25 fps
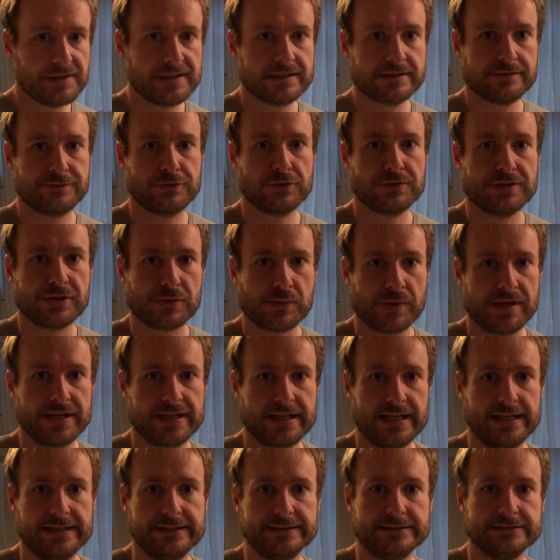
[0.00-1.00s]
of things I've done this
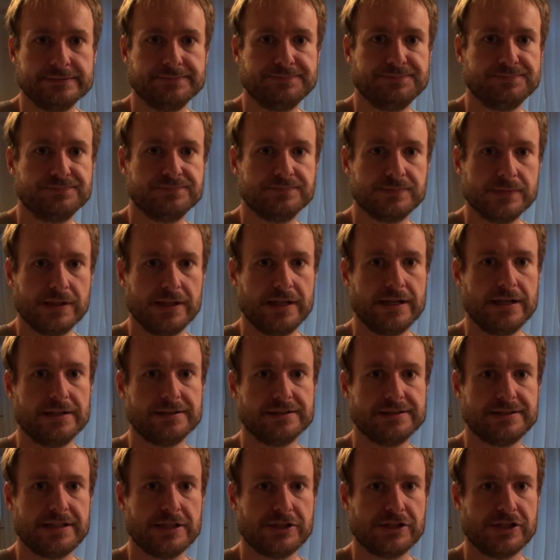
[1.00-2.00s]
weekend.
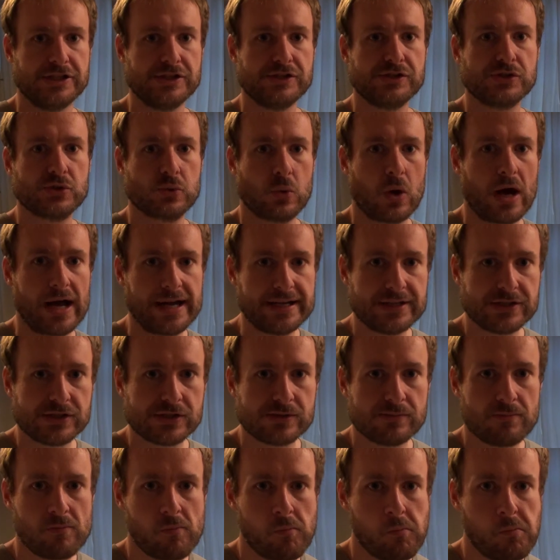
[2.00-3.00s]
The dishes
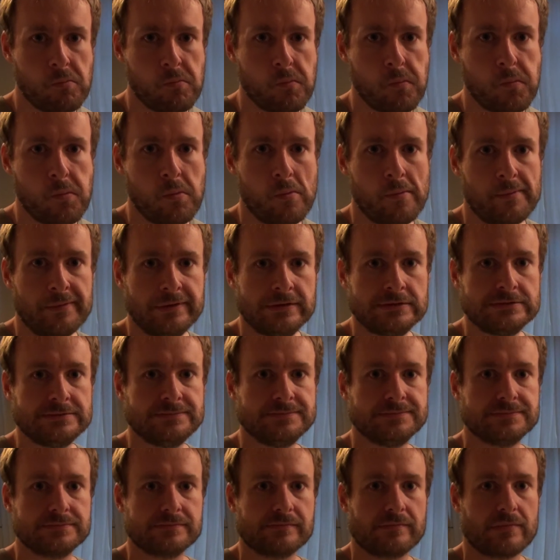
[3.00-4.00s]
twice.
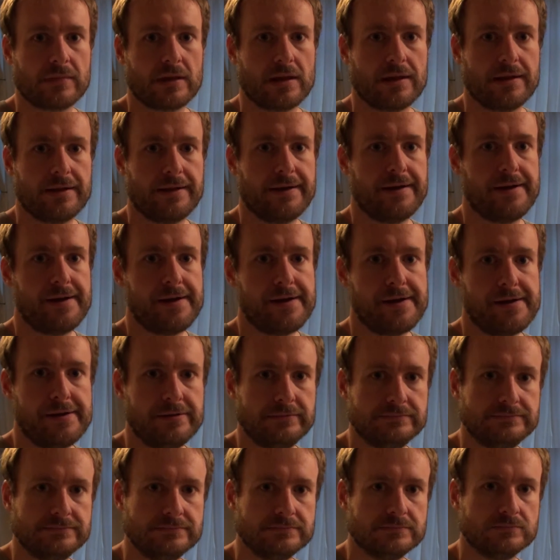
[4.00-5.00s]

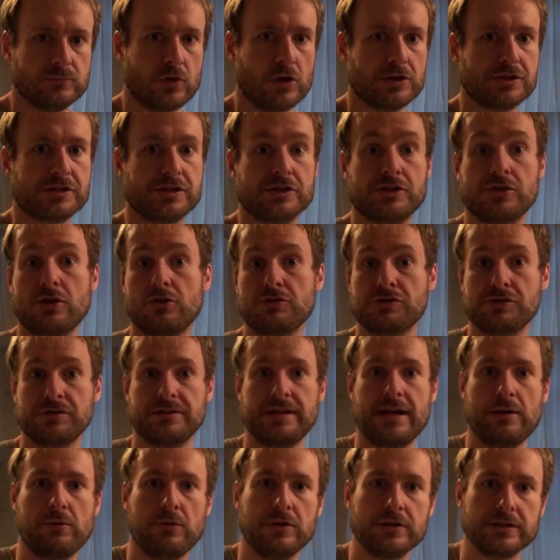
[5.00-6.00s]
Watched The Social
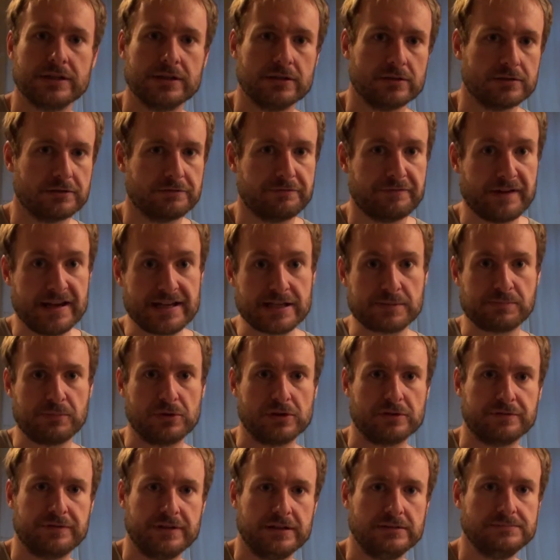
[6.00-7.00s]
Network, you know, the
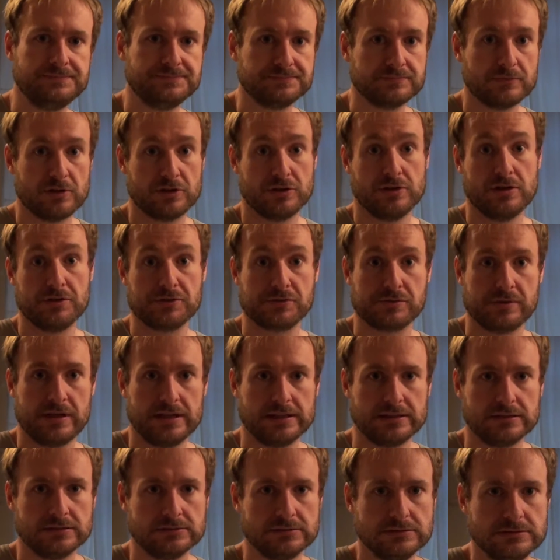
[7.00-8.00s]
Facebook film. I thought it was
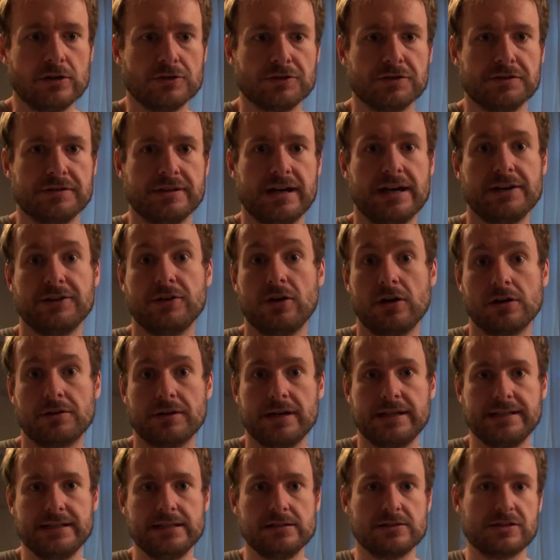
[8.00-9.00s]
quite good. Other than that, not a
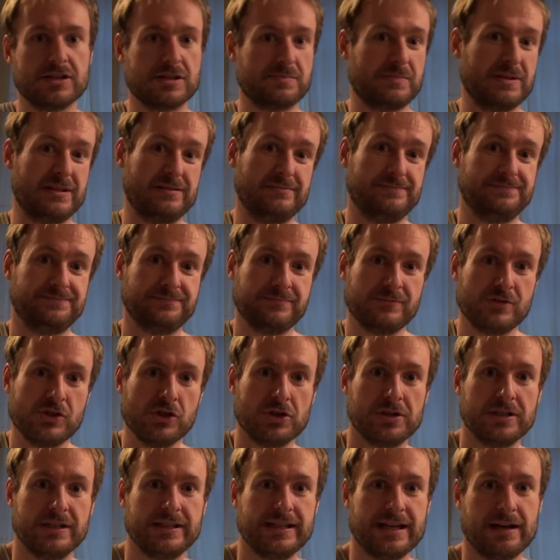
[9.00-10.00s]
great deal. It's been
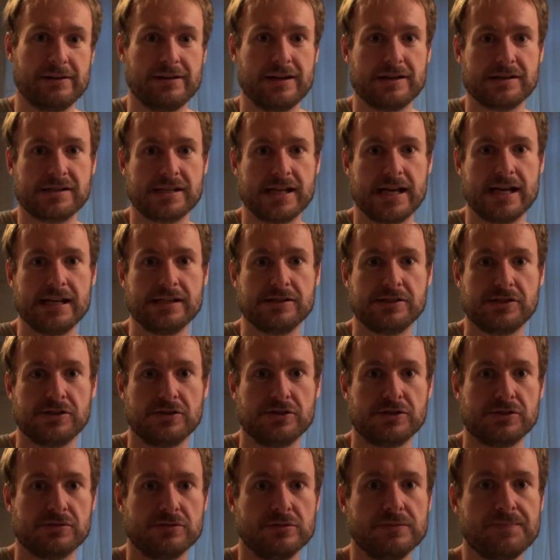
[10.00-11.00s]
chucking it down outside as
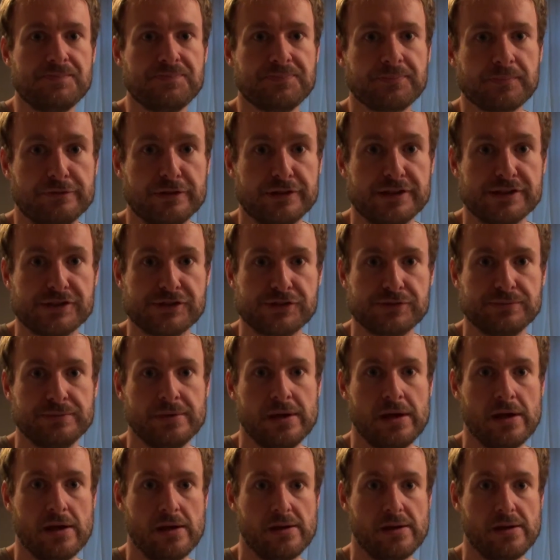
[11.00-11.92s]
usual for this